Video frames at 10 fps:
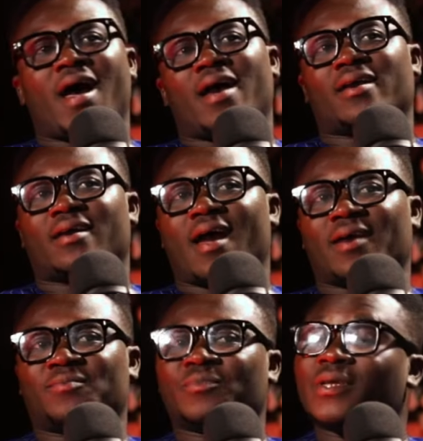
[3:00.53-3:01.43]
I,
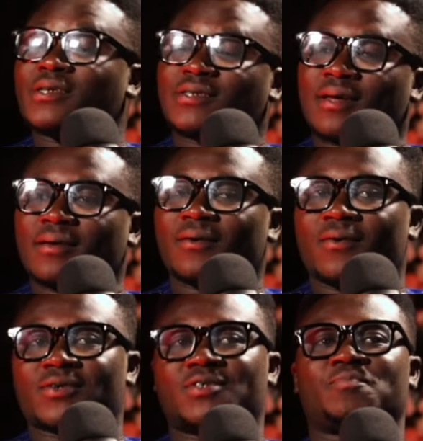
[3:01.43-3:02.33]
I minister the
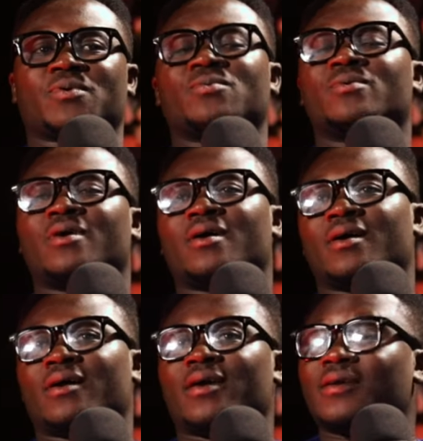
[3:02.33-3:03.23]
gospel
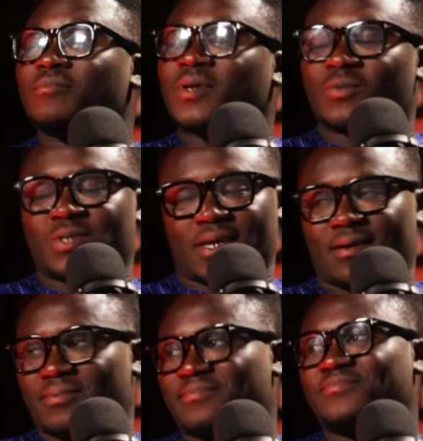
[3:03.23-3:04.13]
in
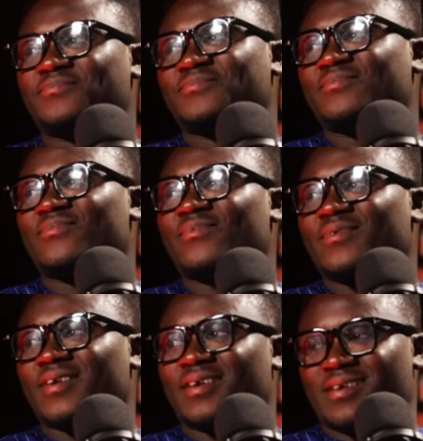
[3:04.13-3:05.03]
music. Okay.
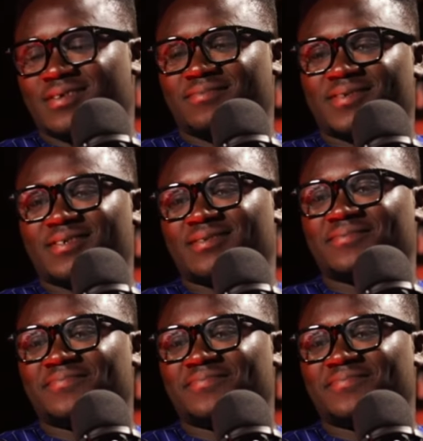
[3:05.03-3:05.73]
Yes, please.